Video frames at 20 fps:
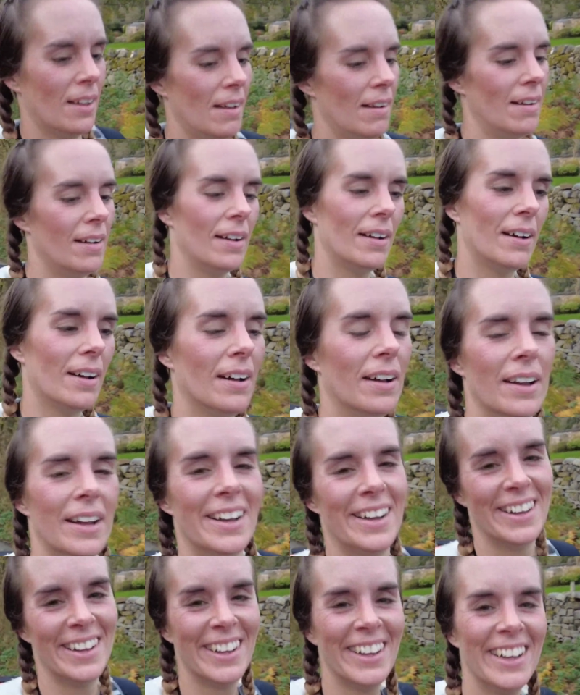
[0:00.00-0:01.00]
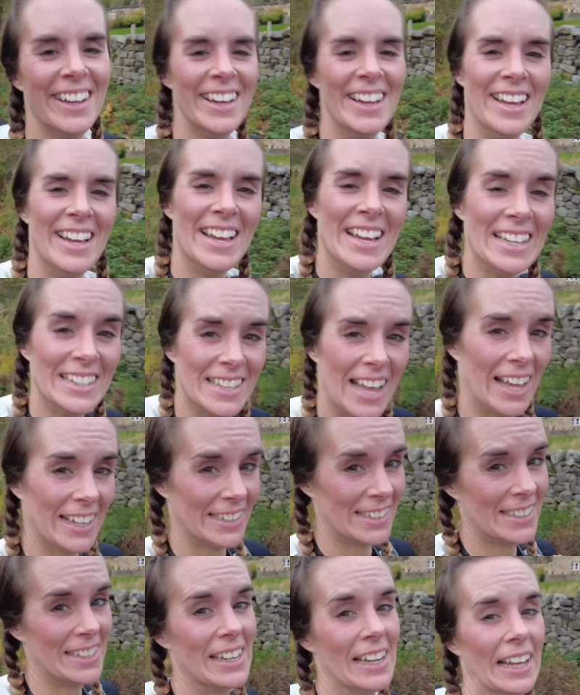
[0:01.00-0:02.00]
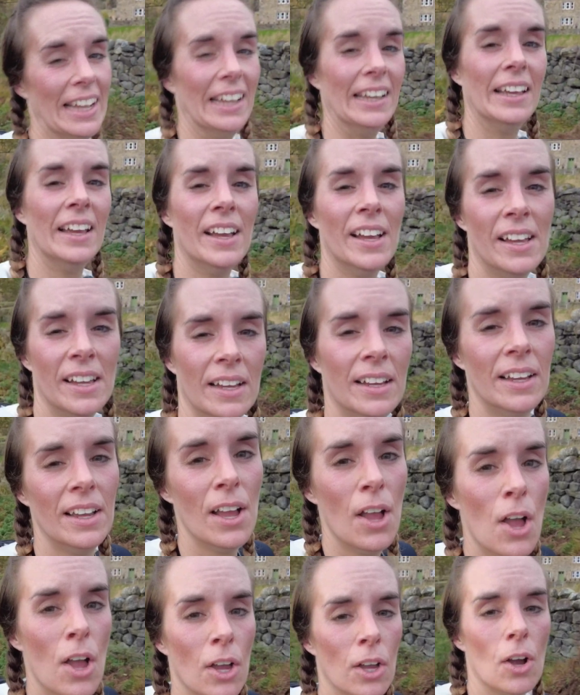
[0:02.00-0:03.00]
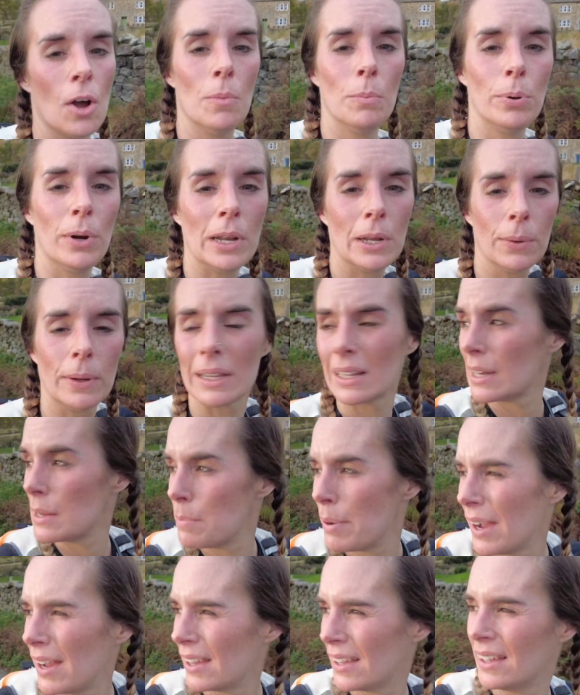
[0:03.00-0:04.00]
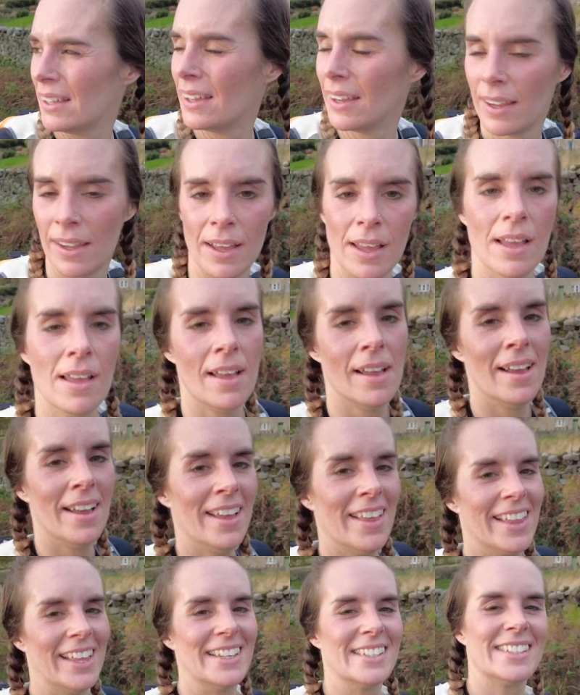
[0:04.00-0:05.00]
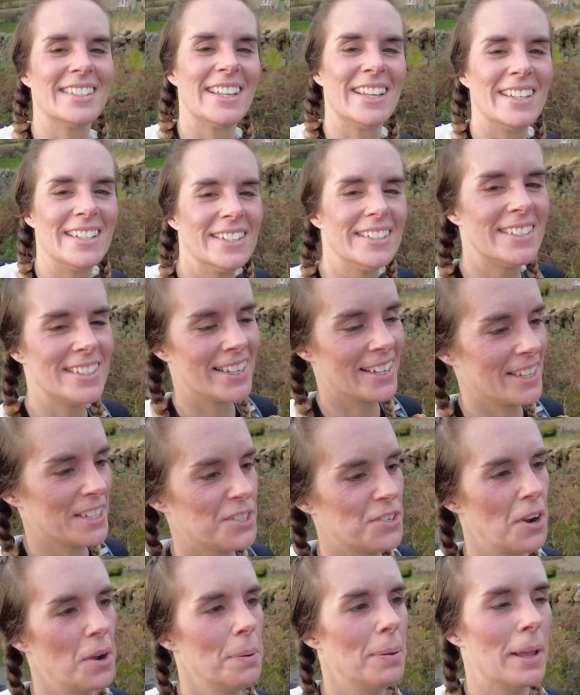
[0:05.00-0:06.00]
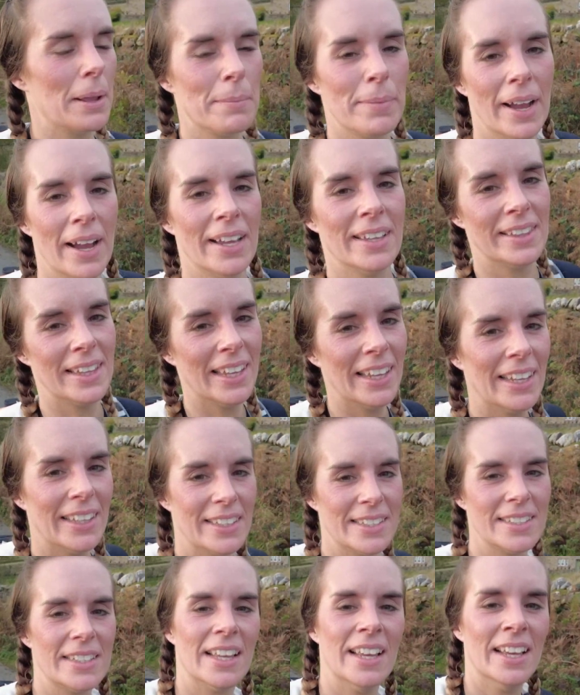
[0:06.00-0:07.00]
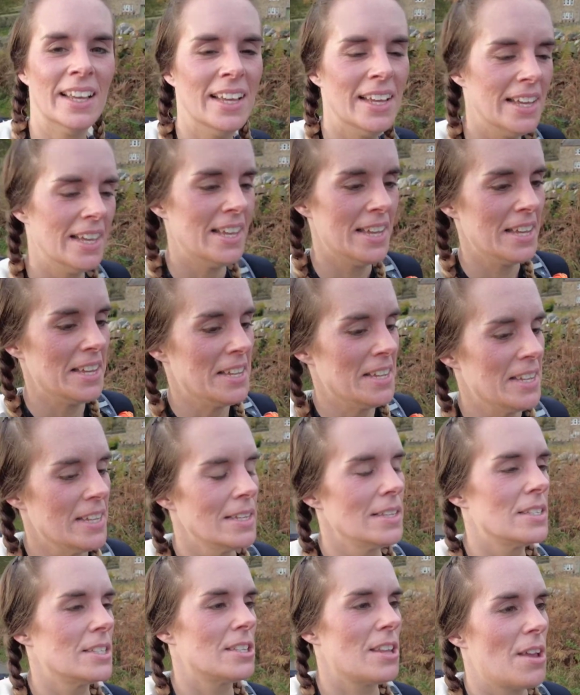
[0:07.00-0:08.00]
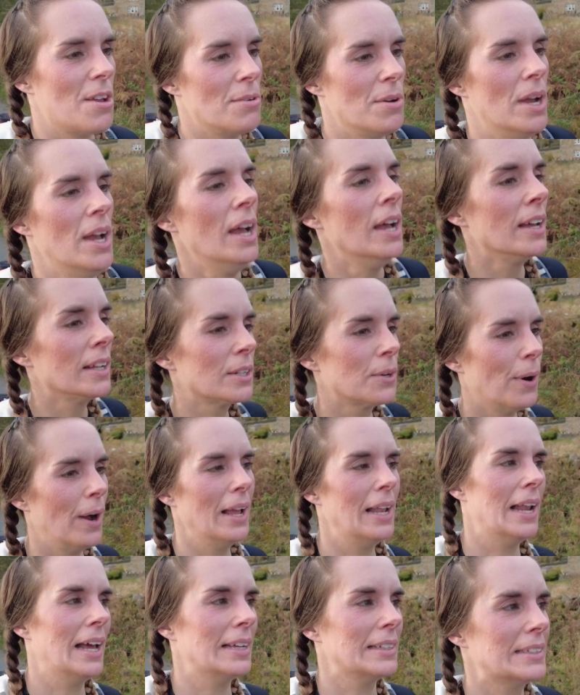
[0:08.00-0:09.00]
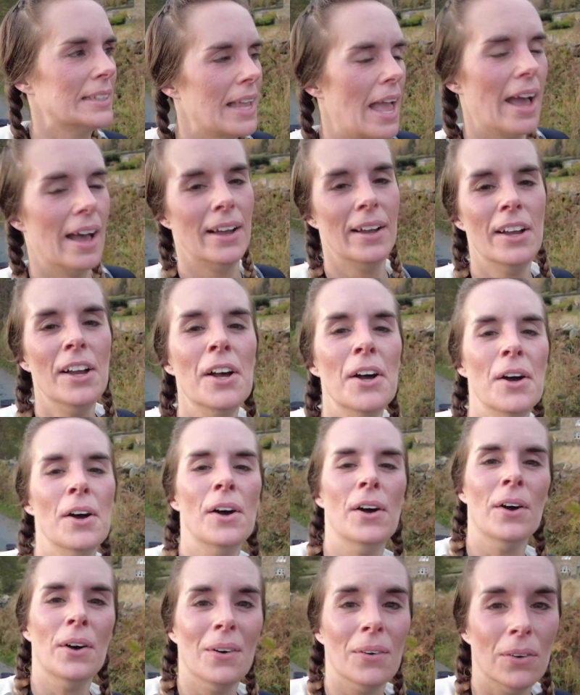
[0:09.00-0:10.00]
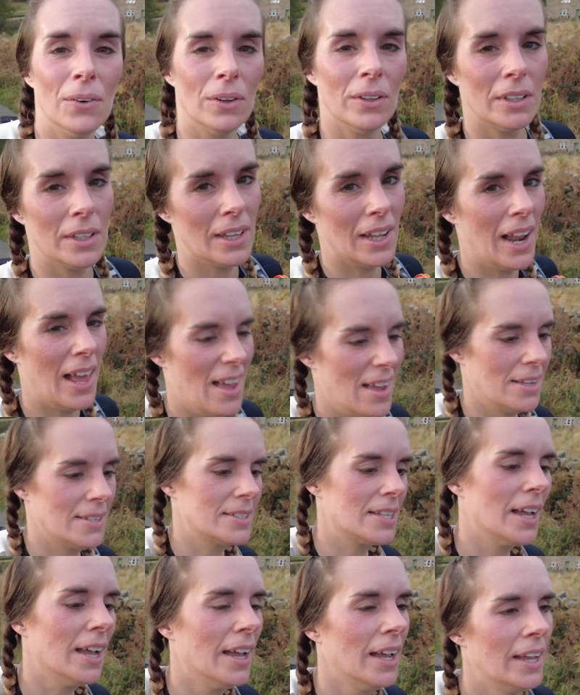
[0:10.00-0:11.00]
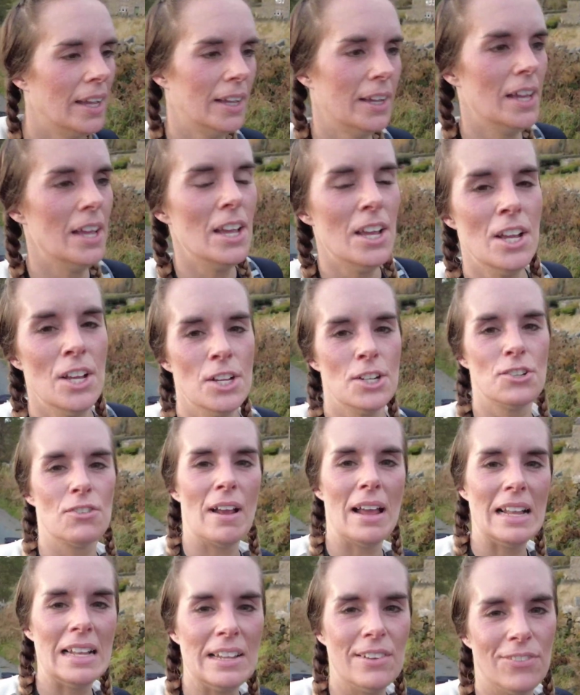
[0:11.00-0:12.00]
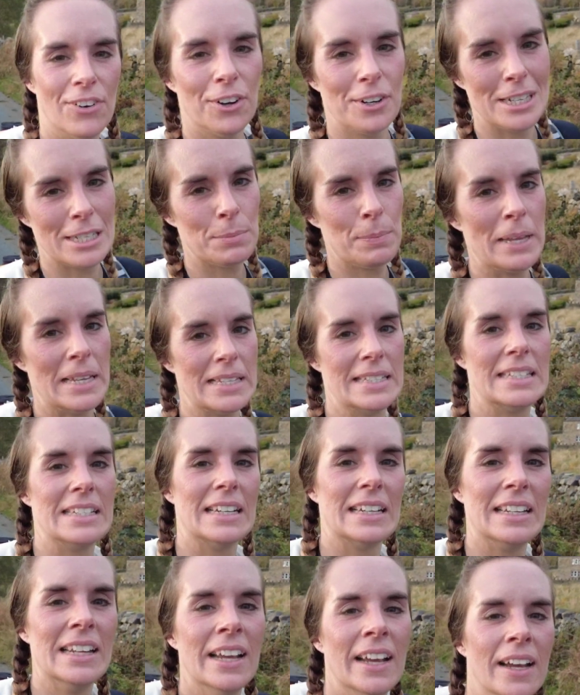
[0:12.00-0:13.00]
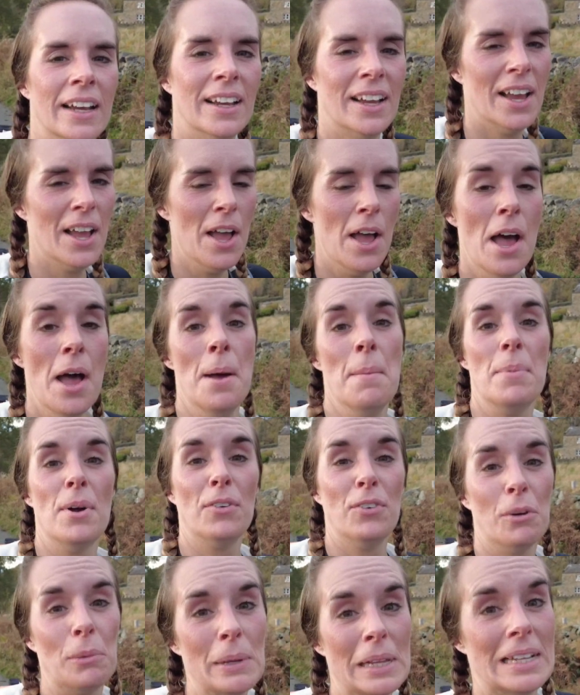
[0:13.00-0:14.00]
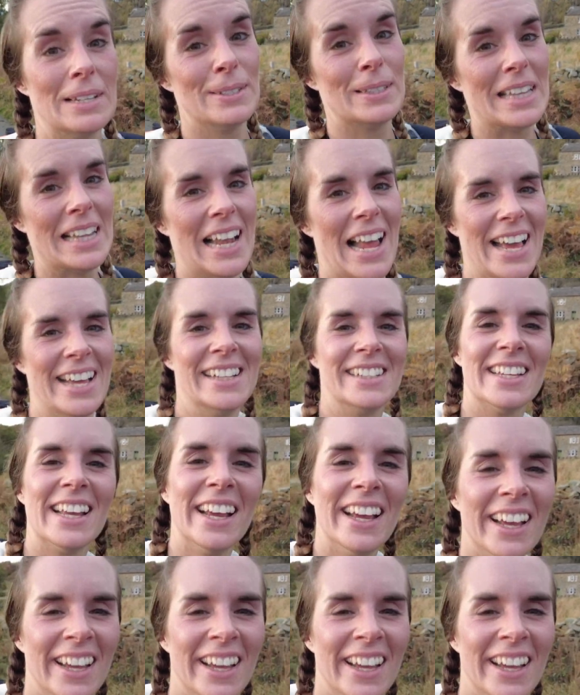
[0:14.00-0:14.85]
Oh, that actually gone pretty quickly, but that sun is just dropping behind the hills. So I'd quite like to get all the last traily forest bits done before we lose the light.